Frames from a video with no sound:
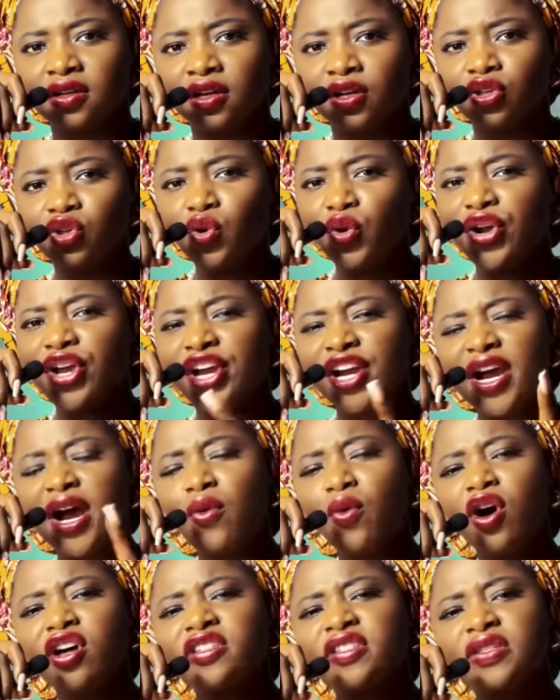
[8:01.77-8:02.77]
You hear
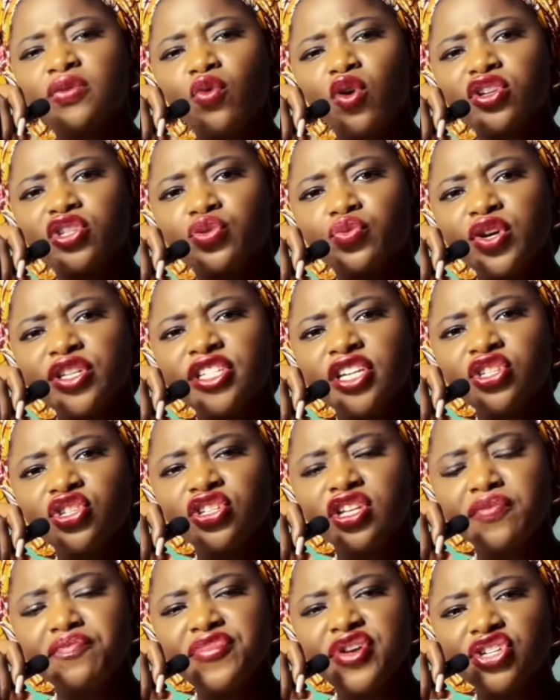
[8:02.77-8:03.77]
what was written to
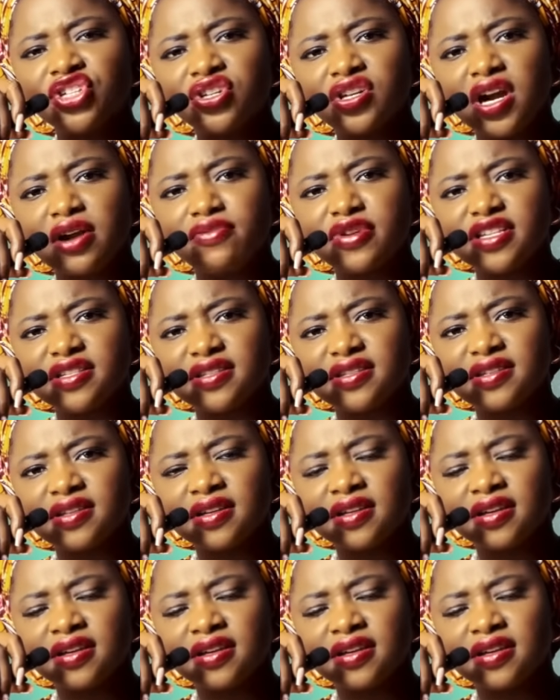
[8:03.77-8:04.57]
the missionaries.